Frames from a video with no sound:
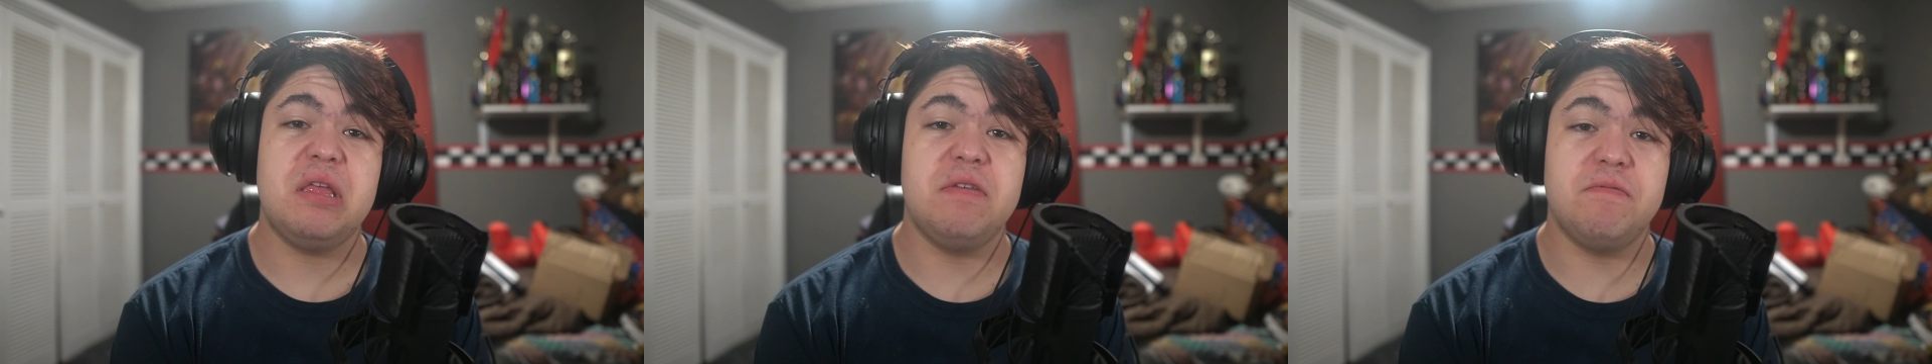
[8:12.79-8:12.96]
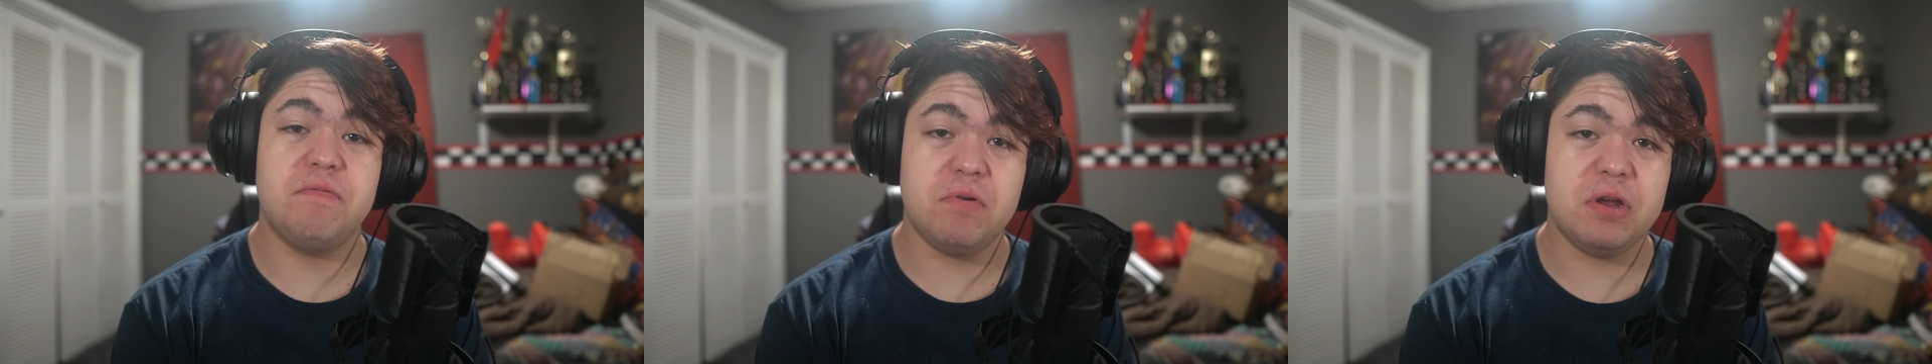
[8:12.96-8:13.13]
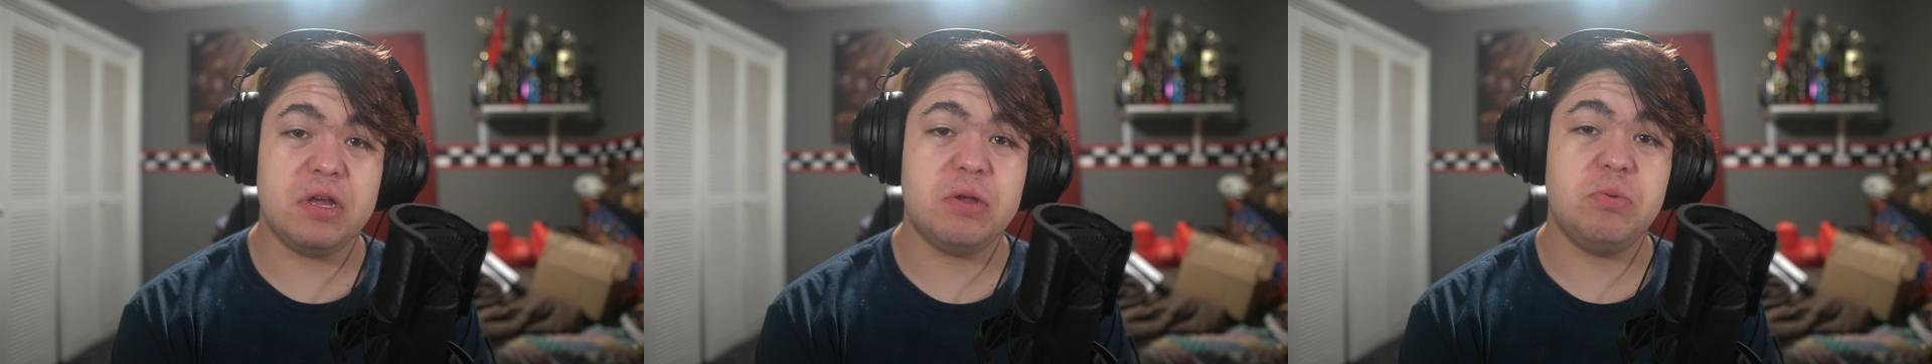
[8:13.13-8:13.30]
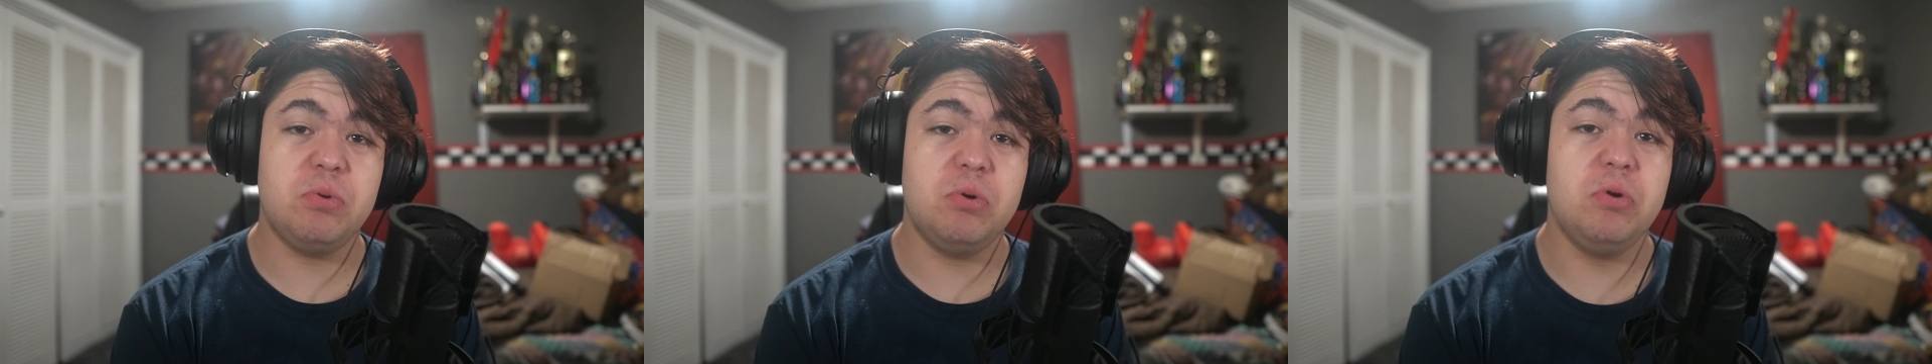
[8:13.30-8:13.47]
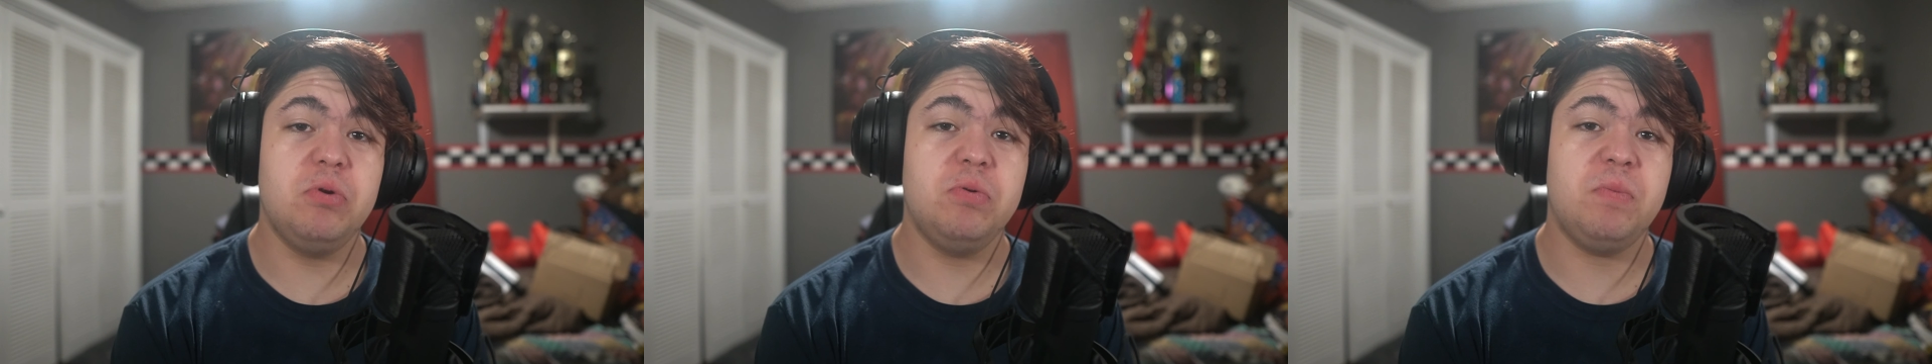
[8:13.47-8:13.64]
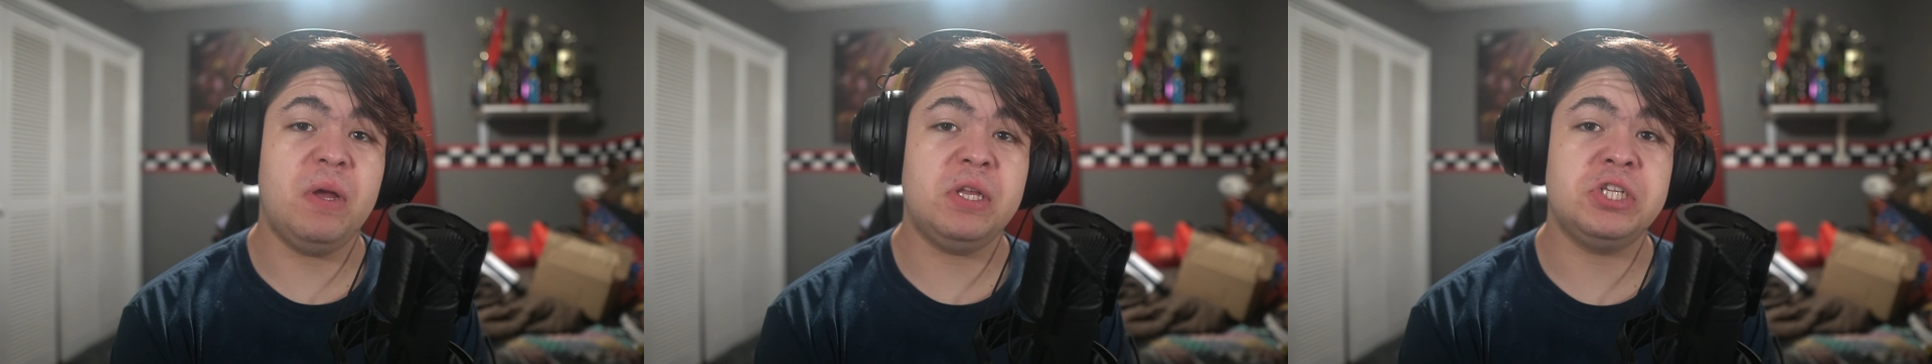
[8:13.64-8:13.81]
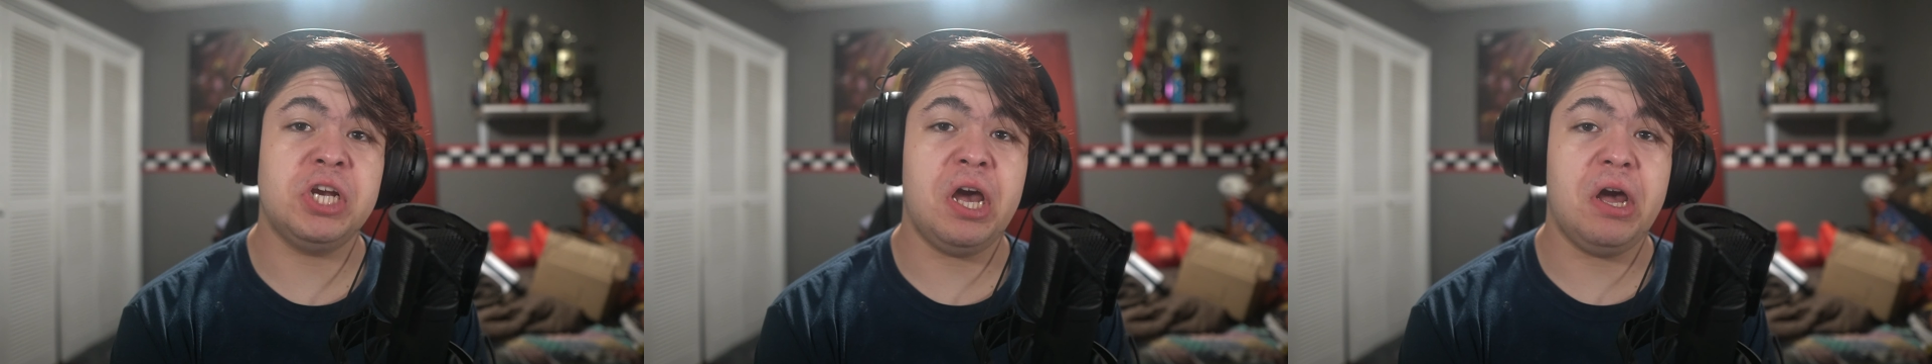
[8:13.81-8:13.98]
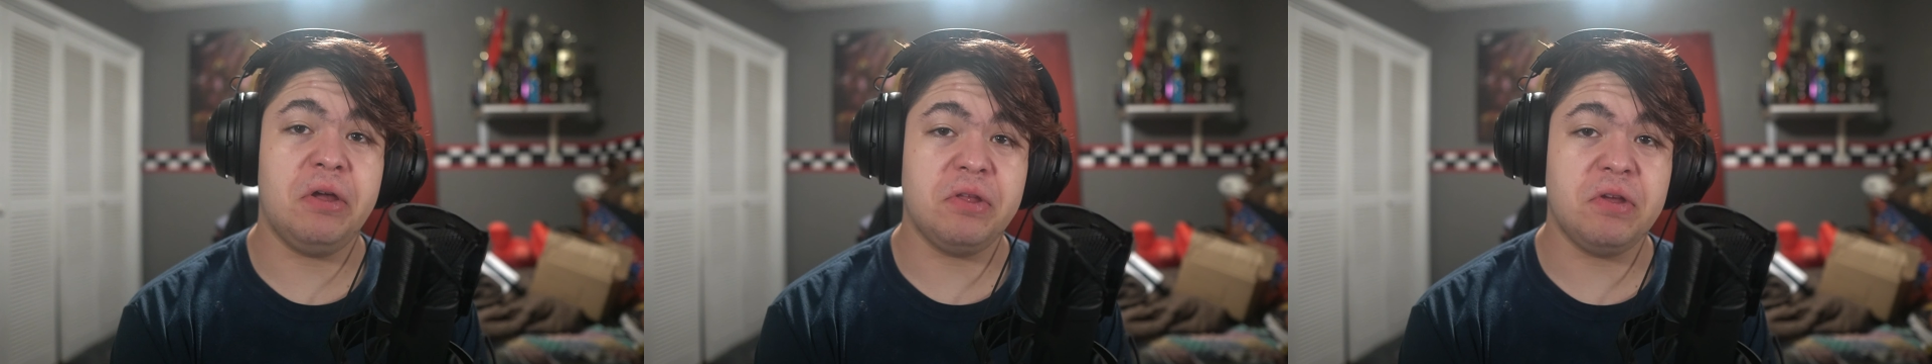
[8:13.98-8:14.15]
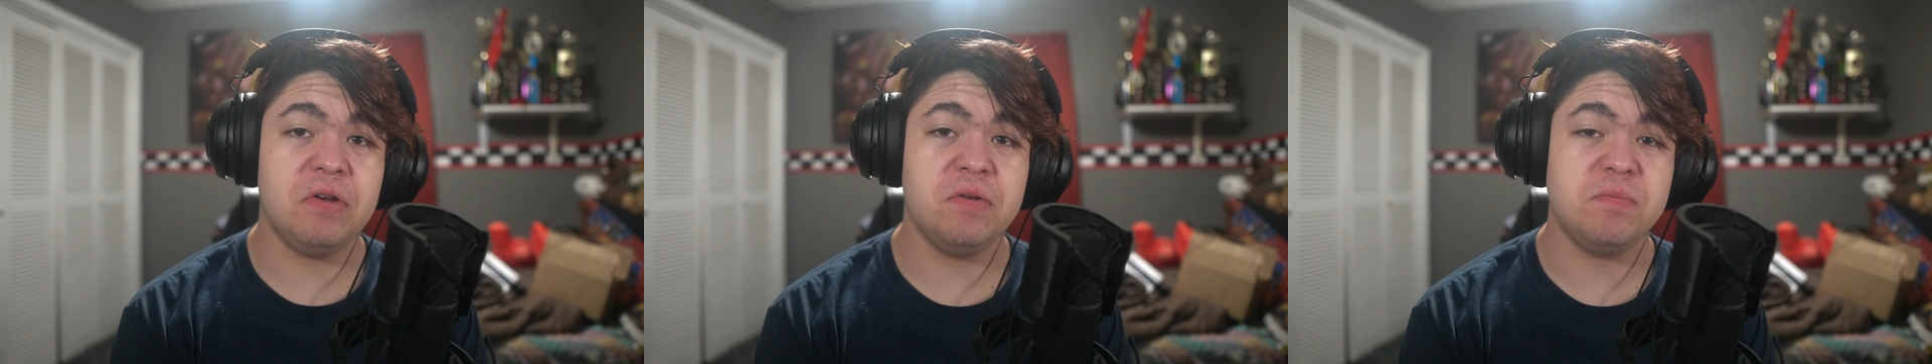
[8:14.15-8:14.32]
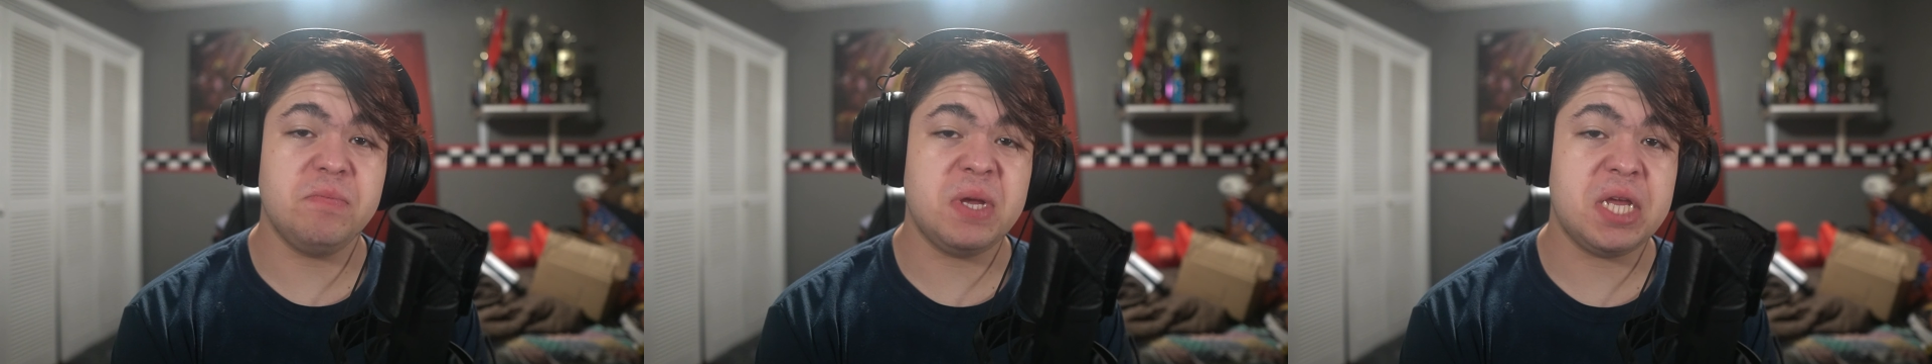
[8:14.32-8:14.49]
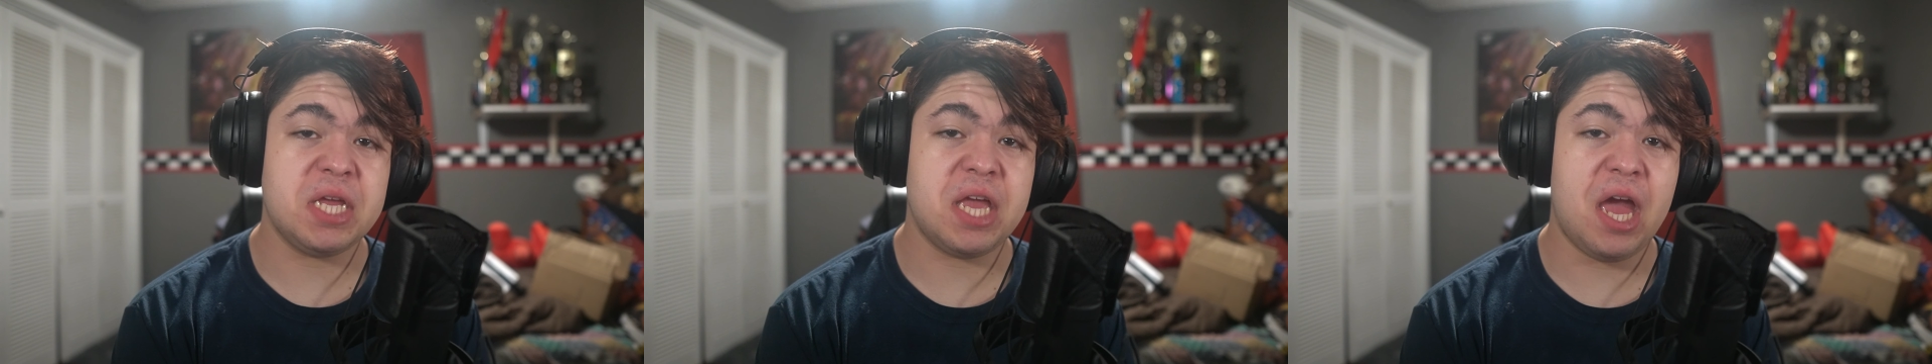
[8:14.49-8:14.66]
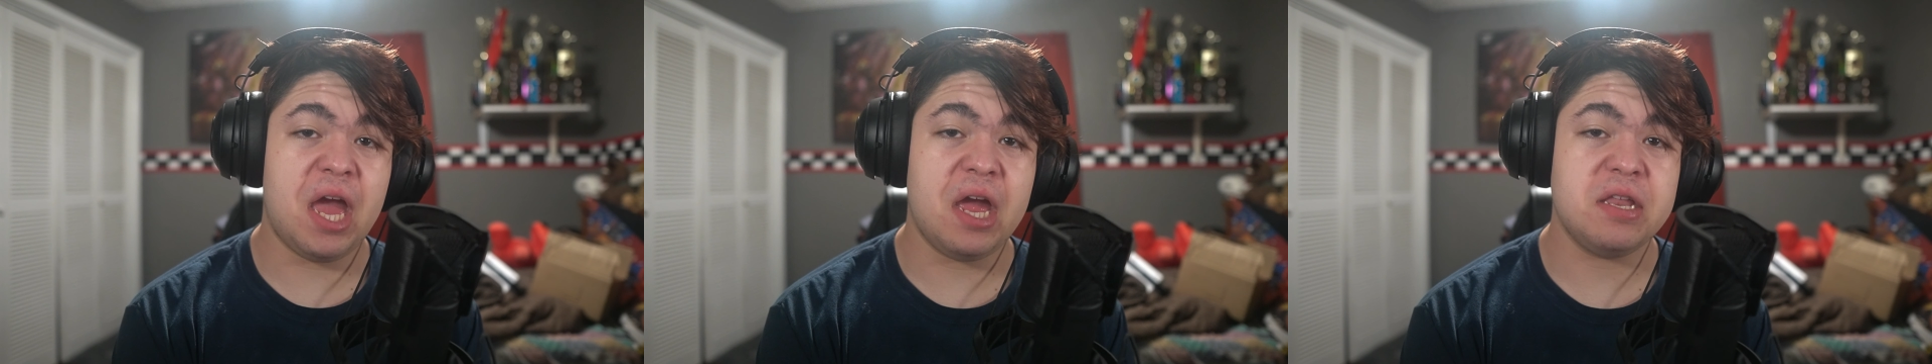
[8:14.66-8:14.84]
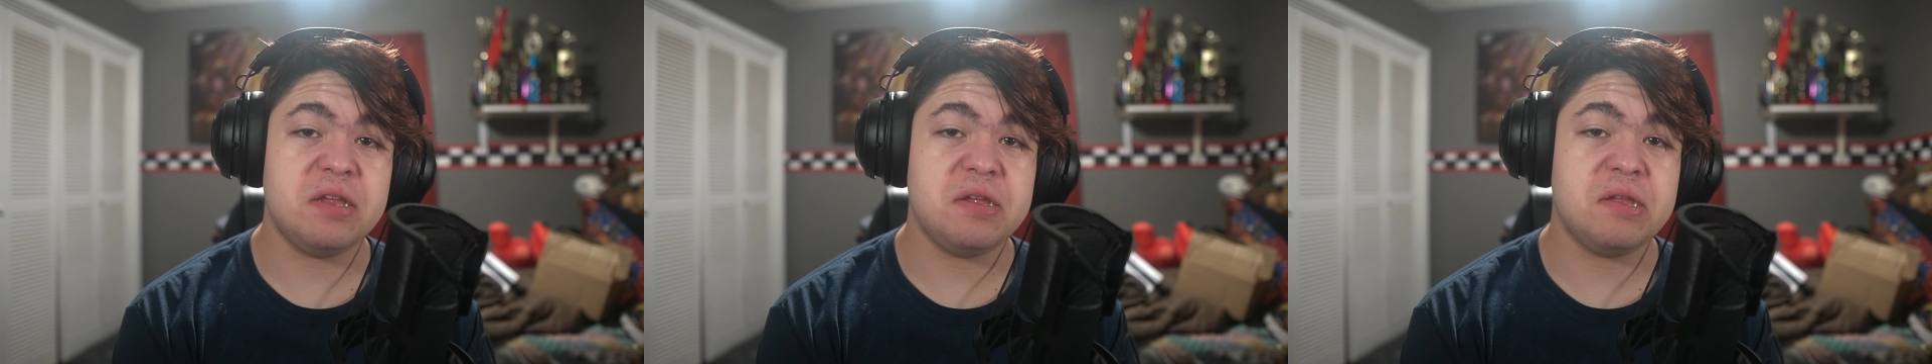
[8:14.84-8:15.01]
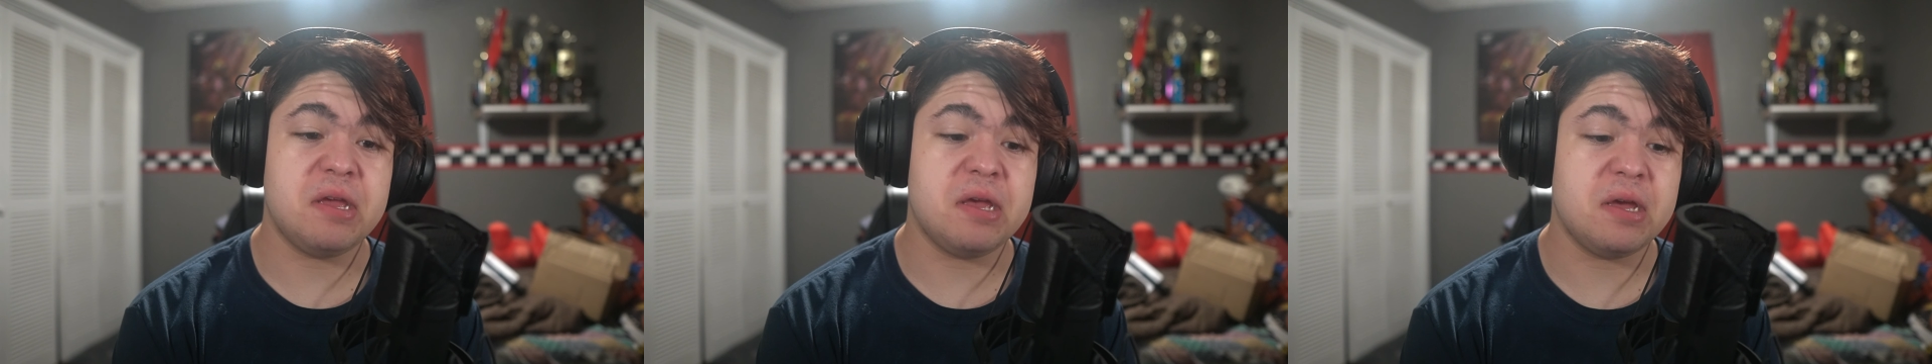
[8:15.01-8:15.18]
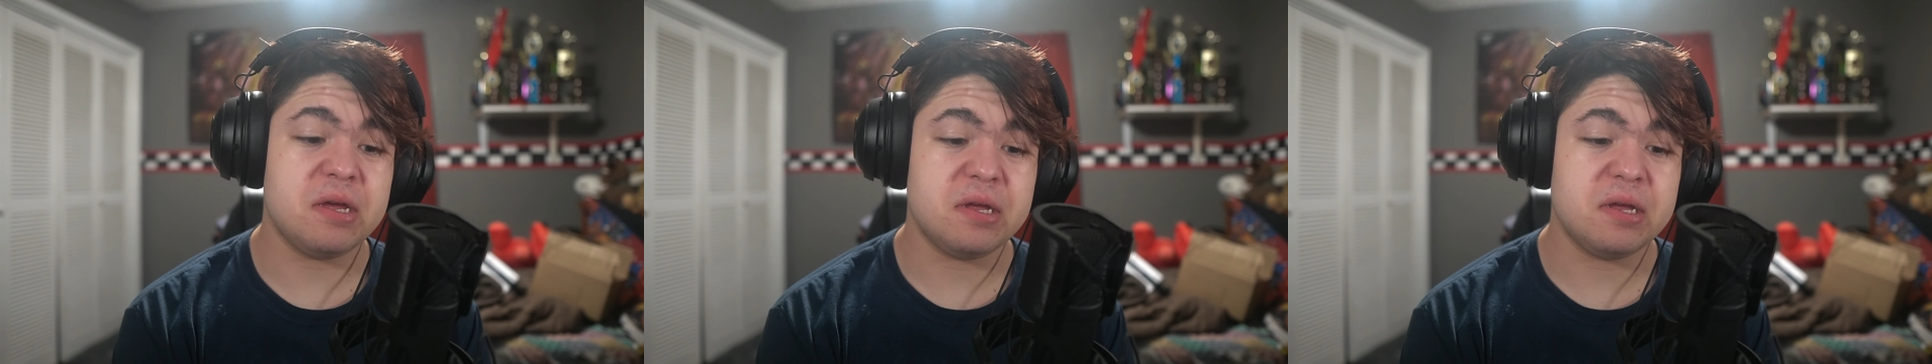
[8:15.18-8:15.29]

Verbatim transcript: You freaking ruined my childhood, MeatCanyon.